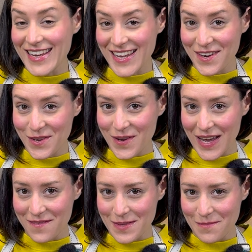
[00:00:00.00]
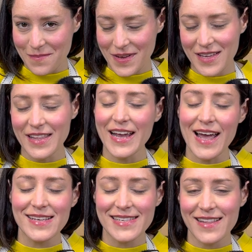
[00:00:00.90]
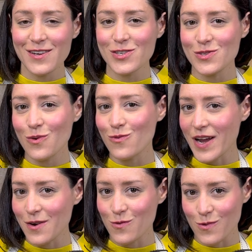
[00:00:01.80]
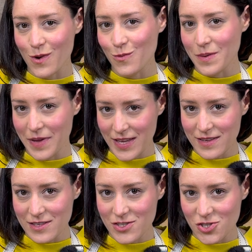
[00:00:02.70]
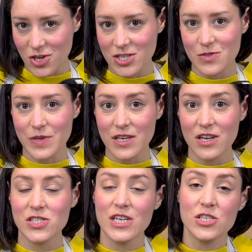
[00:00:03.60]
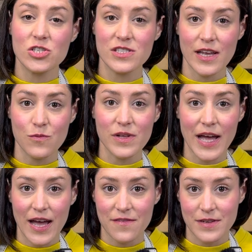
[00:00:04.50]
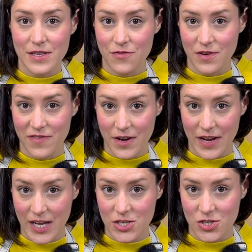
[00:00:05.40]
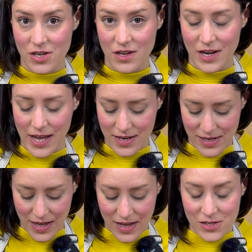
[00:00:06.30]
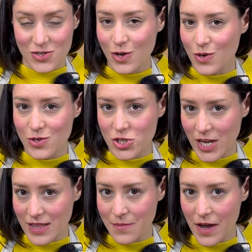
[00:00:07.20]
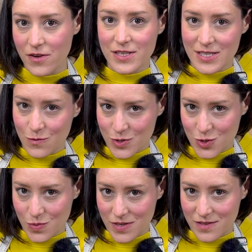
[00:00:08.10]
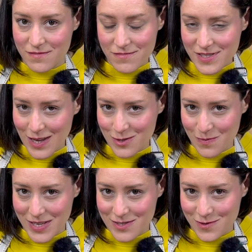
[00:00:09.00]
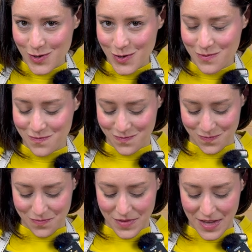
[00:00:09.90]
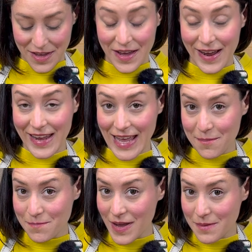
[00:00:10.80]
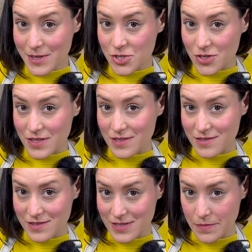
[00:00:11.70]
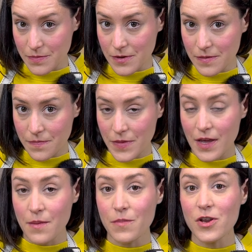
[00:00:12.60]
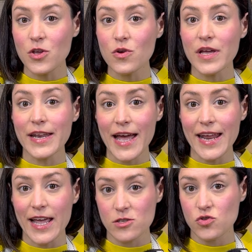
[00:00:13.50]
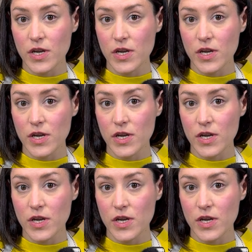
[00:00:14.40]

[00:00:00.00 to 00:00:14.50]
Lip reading: here you have them. Like I said, there's no right or wrong when making this sauce because each state will have a different variation on it. So check them out and see which one sounds best to you. I kept my michotes simple, but you can add extra